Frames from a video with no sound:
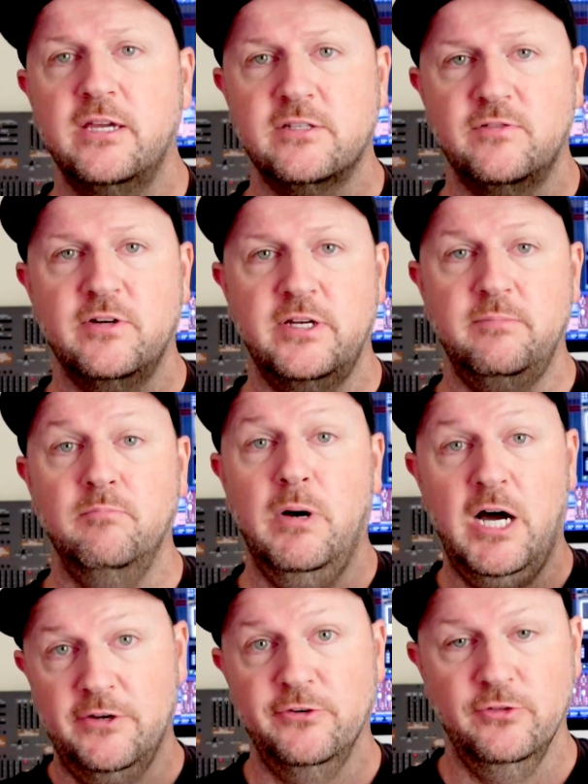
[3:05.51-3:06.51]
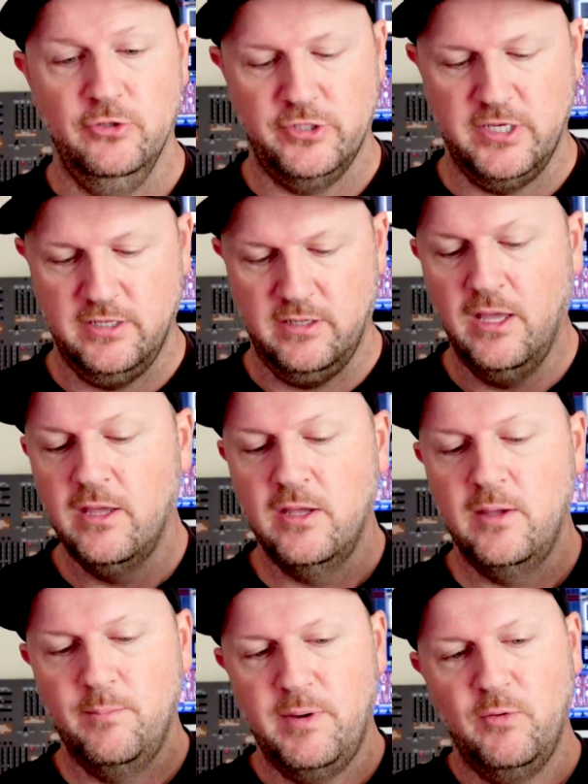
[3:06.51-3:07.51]
It's very modern looking,
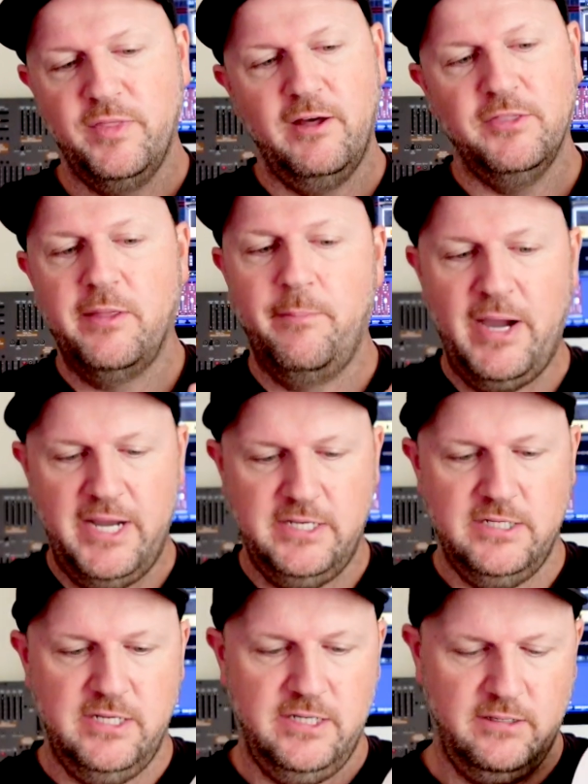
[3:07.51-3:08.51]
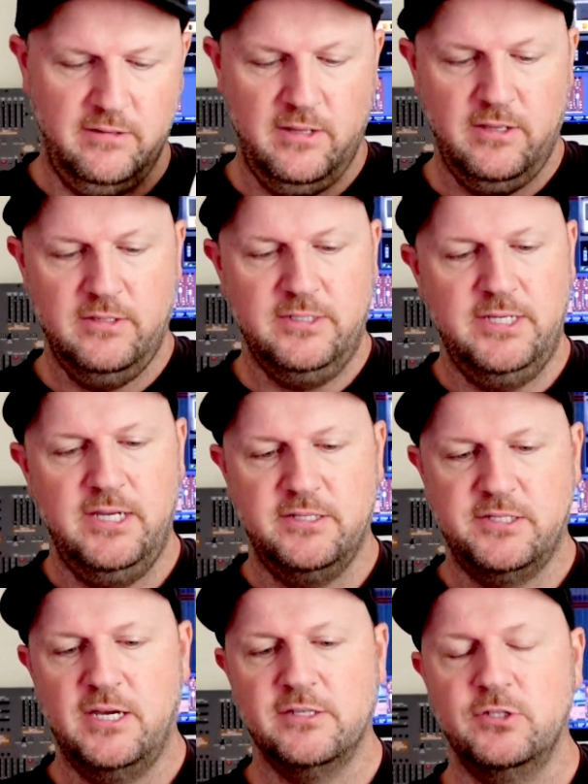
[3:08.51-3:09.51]
but without the binding,
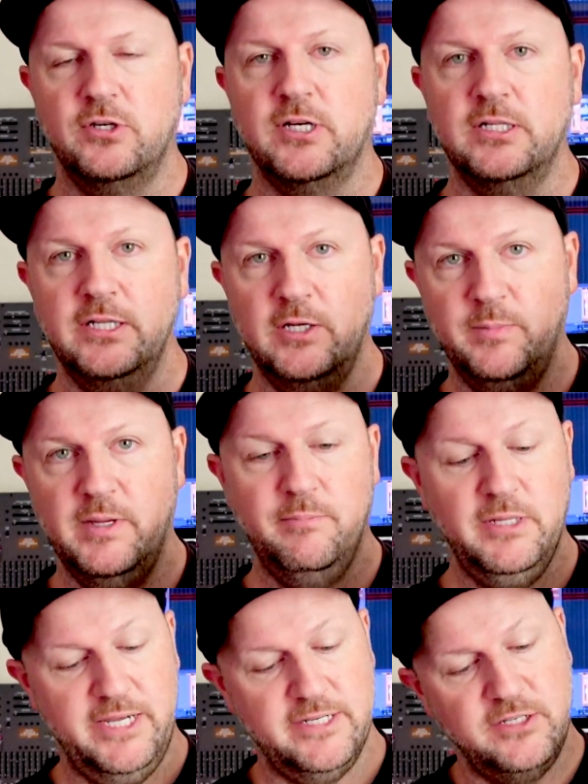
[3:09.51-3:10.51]
it does look a little bit bland.